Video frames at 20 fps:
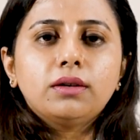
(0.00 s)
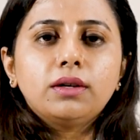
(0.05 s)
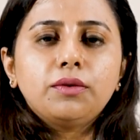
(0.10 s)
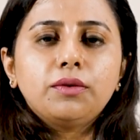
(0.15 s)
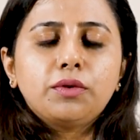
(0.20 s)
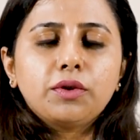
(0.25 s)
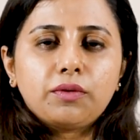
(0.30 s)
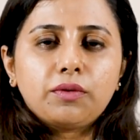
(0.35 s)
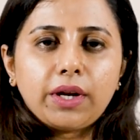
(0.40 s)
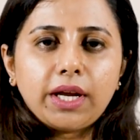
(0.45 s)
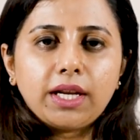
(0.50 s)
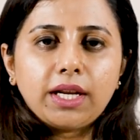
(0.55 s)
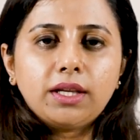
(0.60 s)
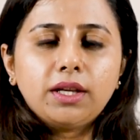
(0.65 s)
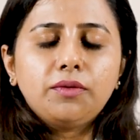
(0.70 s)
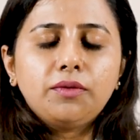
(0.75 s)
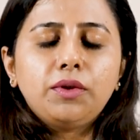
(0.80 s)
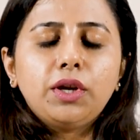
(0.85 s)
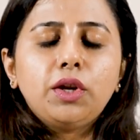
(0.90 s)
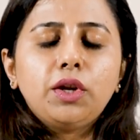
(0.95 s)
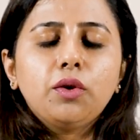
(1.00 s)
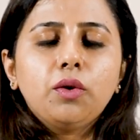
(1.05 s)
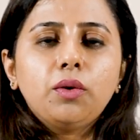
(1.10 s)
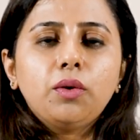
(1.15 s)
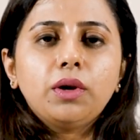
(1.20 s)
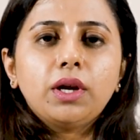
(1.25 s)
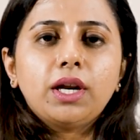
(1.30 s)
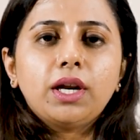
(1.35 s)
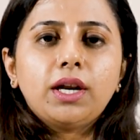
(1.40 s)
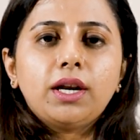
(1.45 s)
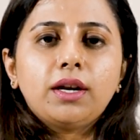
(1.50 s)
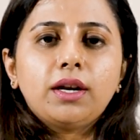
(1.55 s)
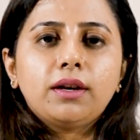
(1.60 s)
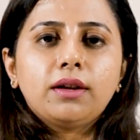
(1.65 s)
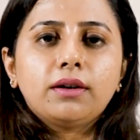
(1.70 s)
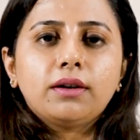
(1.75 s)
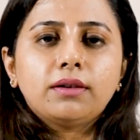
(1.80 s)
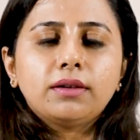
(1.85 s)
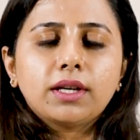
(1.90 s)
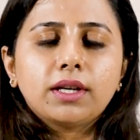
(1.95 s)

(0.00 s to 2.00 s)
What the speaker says: If you have liked the video, and